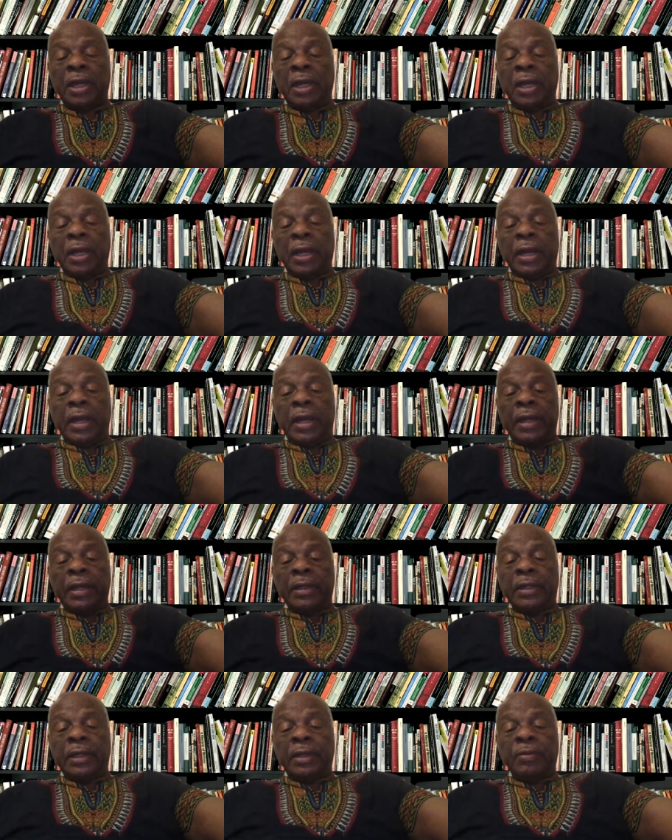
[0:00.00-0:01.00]
And it
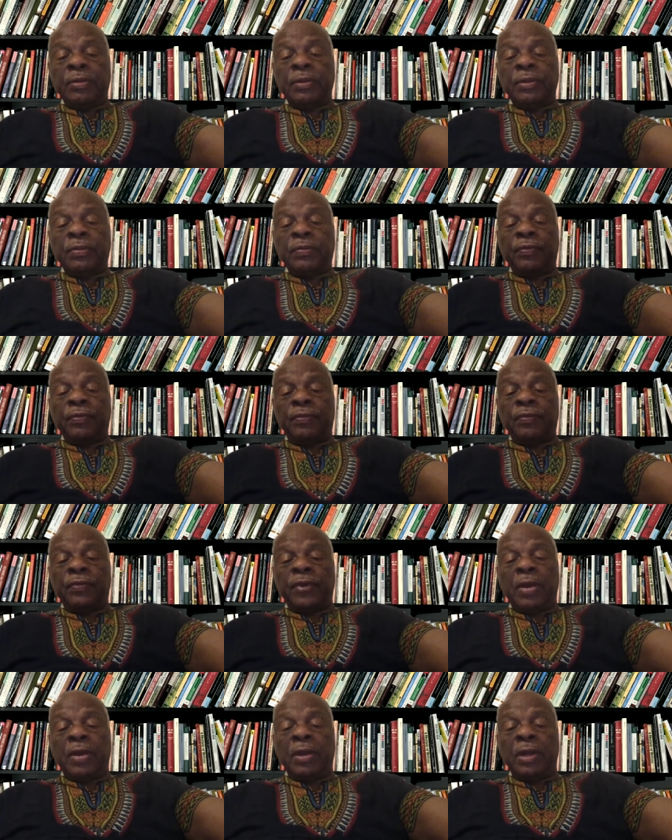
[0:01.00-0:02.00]
was a
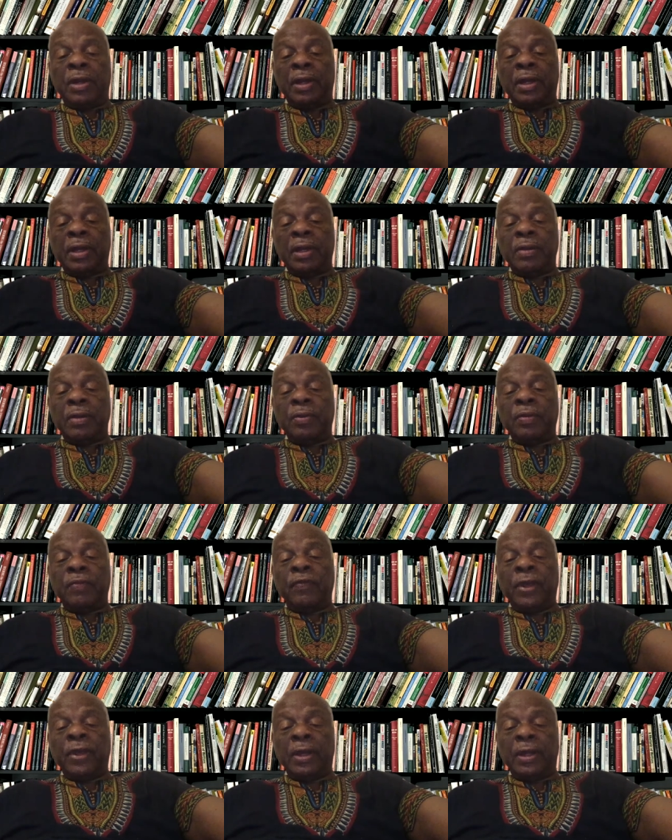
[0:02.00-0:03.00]
very
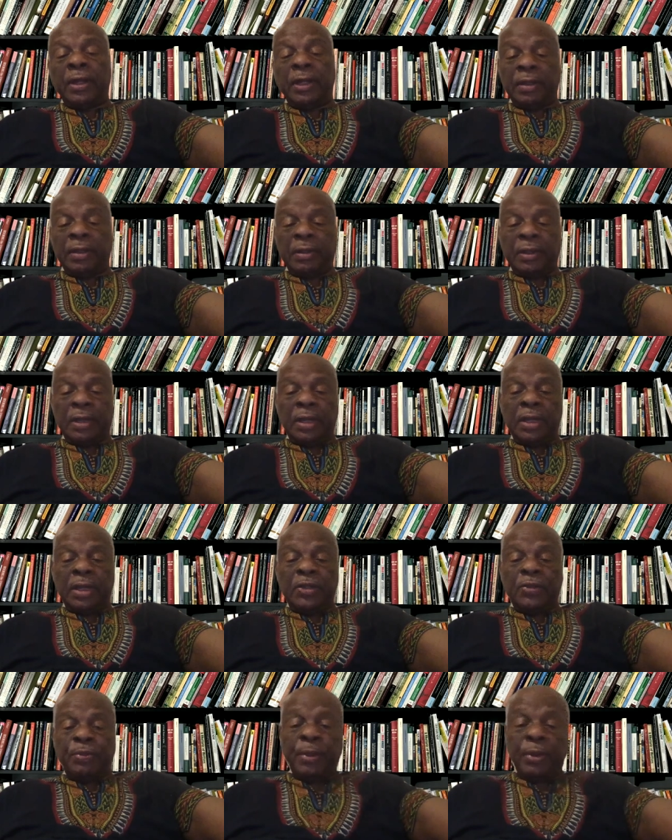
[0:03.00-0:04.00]
revealing
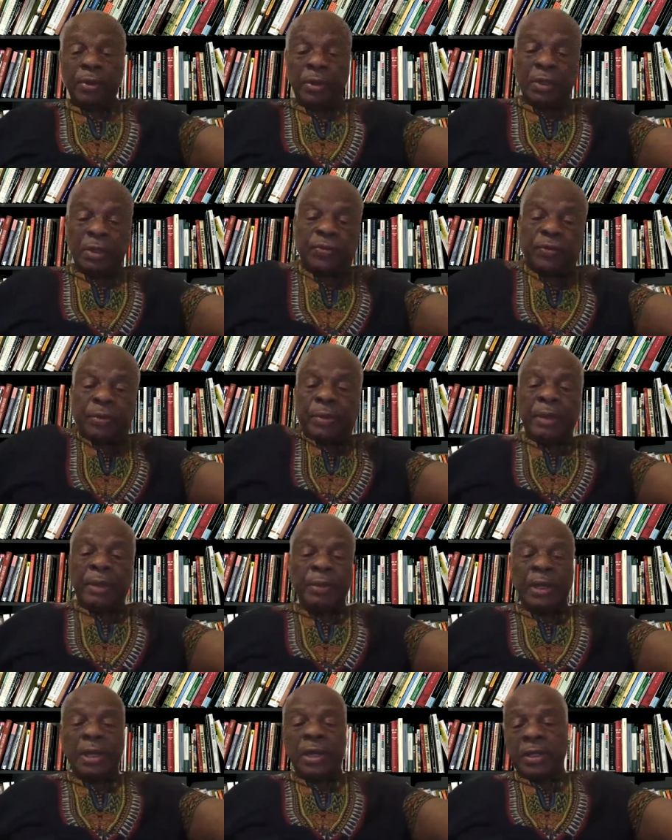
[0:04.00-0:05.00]
experience for me
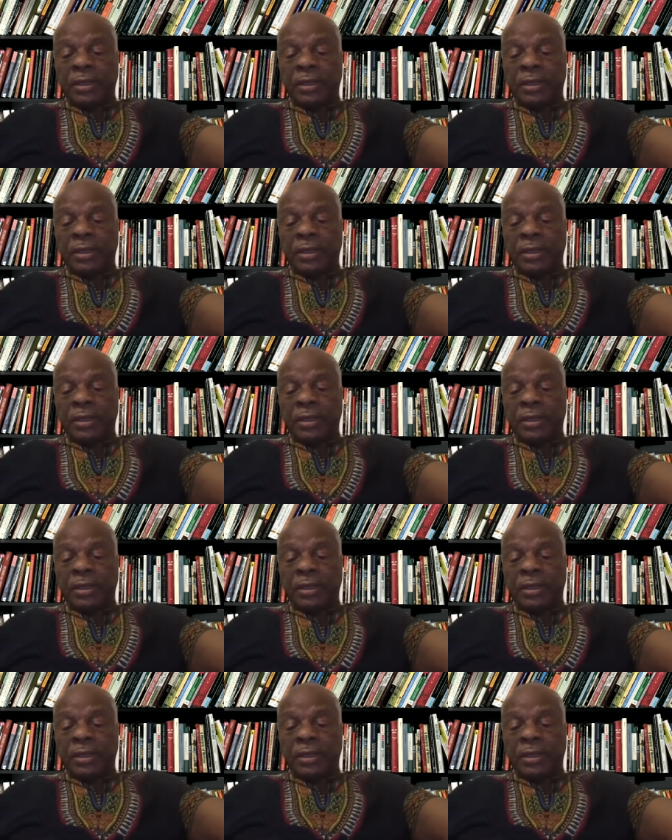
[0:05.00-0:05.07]
because